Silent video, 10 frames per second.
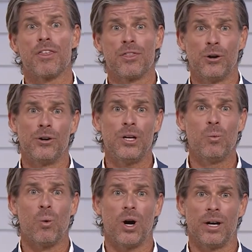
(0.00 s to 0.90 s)

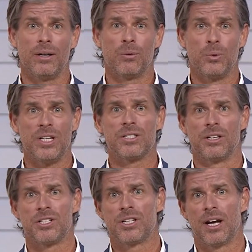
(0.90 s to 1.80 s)
31
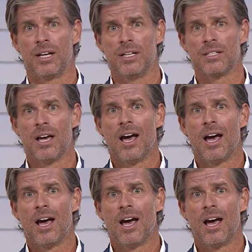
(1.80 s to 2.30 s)
research studies